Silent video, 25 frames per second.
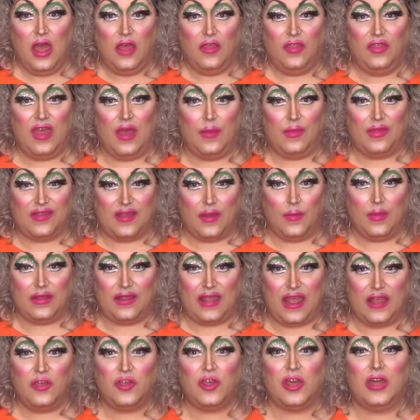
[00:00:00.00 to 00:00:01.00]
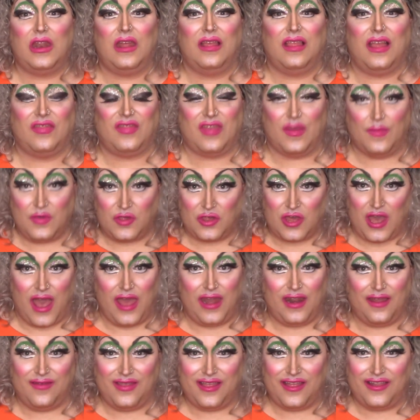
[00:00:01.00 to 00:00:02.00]
them some attention and let them
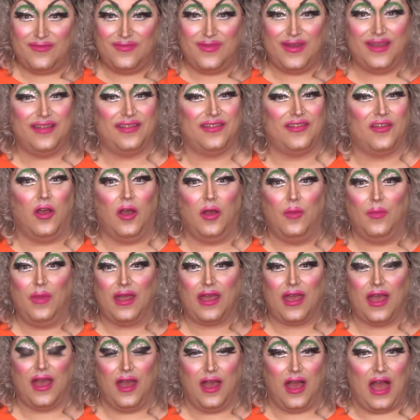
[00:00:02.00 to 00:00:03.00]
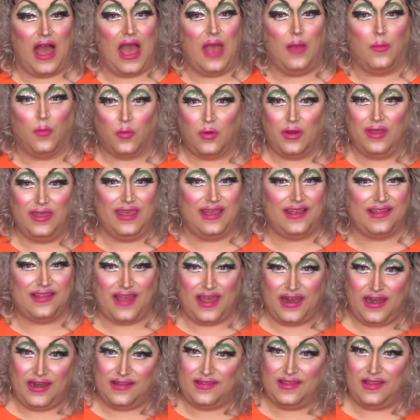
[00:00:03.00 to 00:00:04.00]
shine a little bit. So I'm really
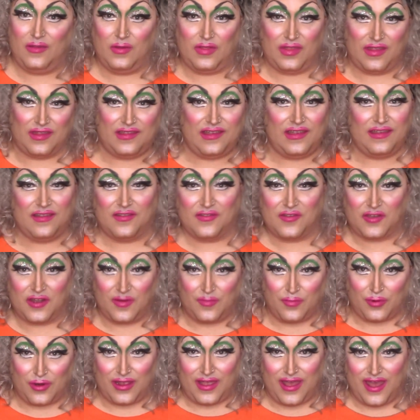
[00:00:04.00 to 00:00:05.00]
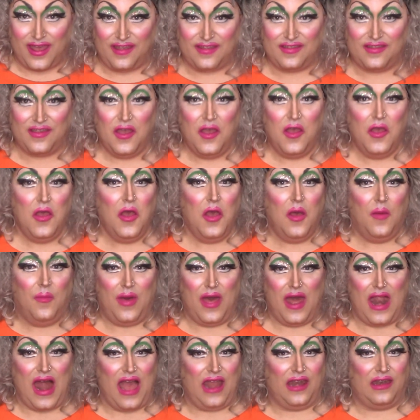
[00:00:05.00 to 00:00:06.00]
excited to see what the season's going to bring us.
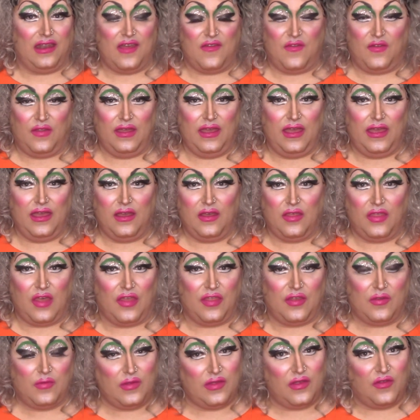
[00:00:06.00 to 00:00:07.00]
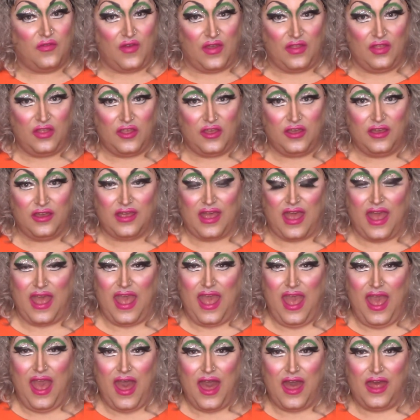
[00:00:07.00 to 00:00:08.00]
But I definitely thought this was a fun look,
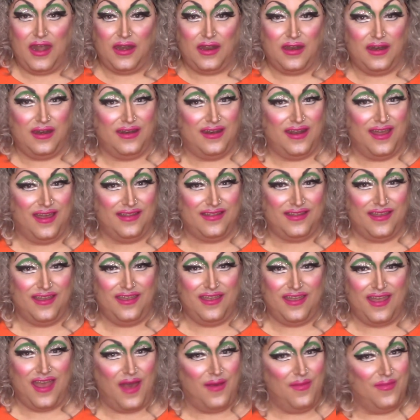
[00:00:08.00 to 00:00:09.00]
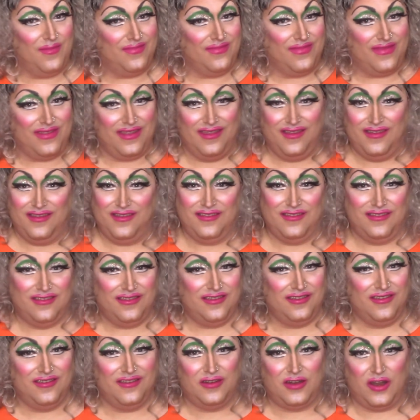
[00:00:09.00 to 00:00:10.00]
and Naza, yep,
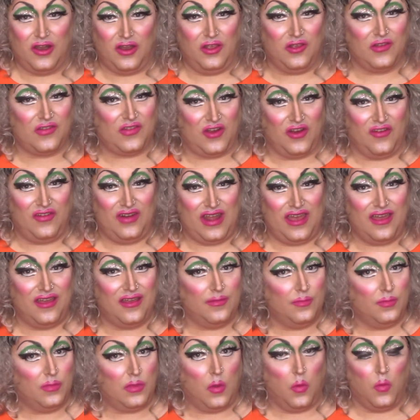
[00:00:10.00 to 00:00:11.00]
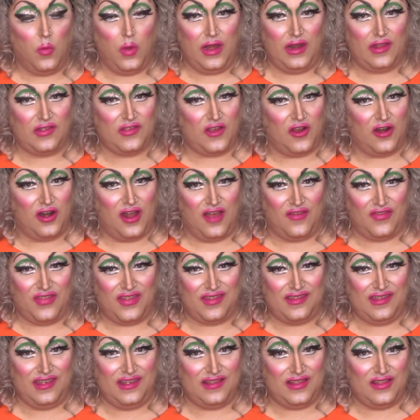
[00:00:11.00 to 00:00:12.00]
you're serving it. Way to start off
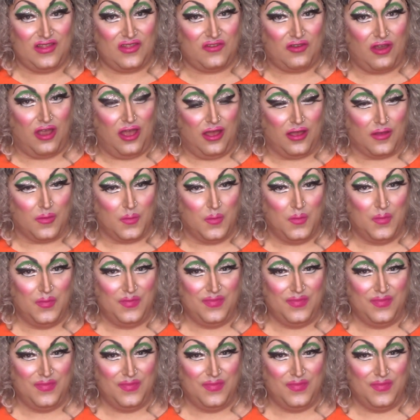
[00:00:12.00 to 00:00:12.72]
the season strong.